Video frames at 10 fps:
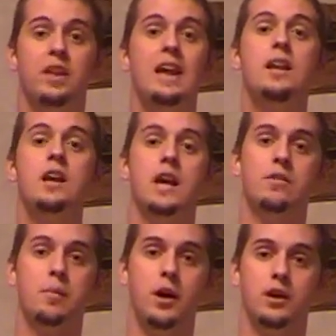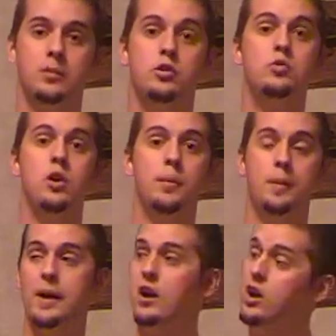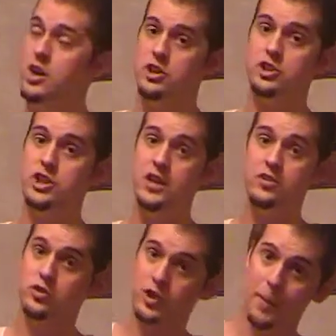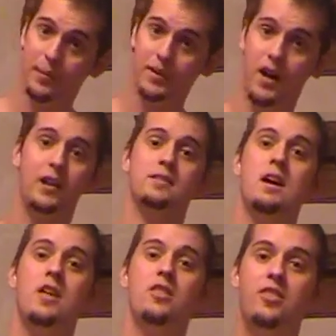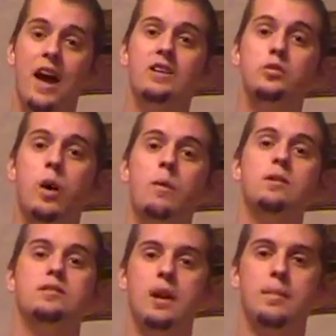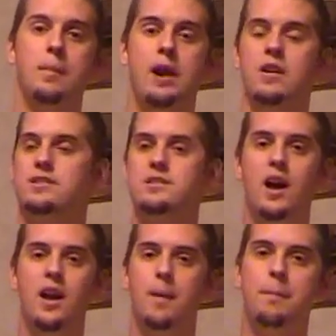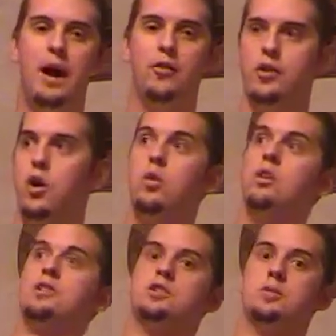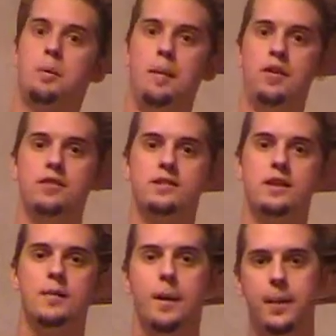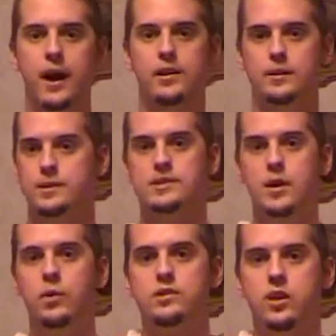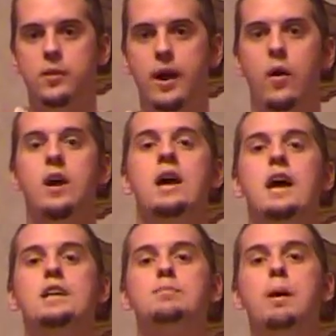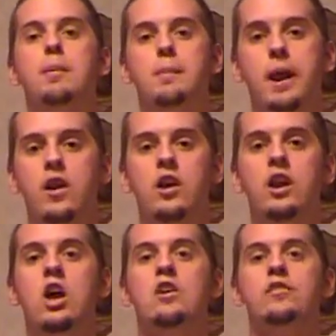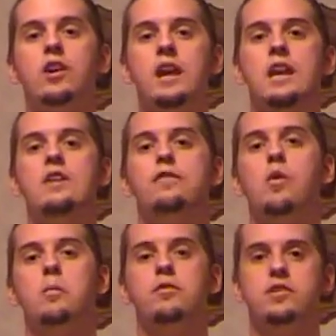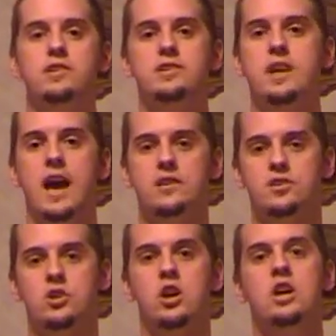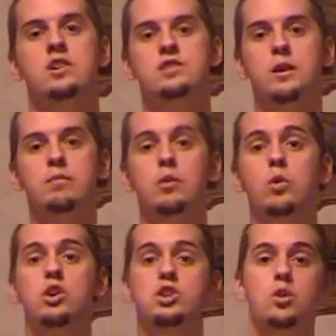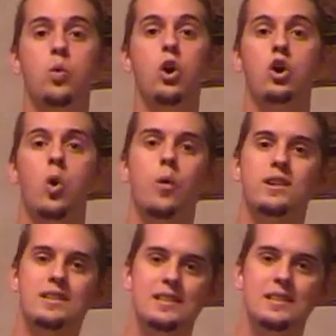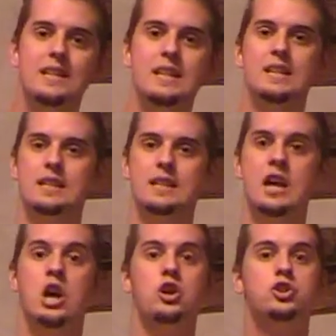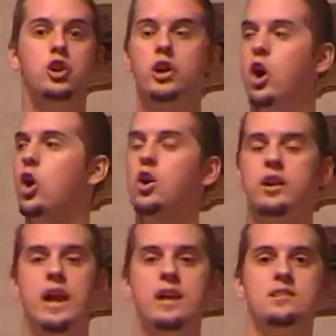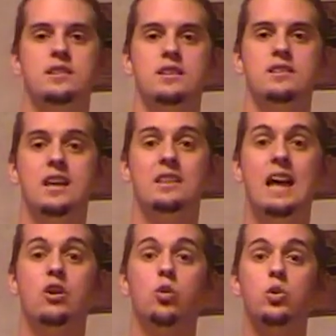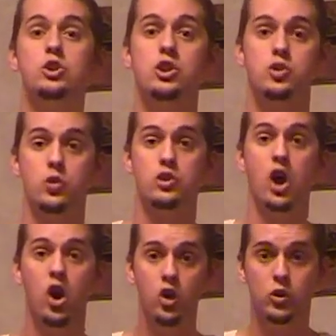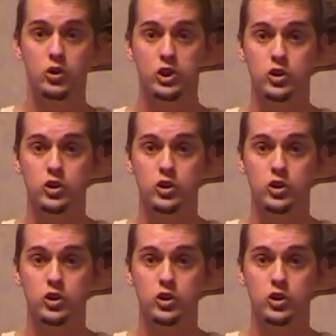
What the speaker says: Any kind of apocalypse. You don't prepare, your chances drop a lot. That's why we say prepare. It's not about the, oh, let's just prepare for the zombie apocalypse. That's not what it's all about. It's about preparing for any form of disaster, something where you are going to need it. During hurricanes and things like that, grocery stores, our grocery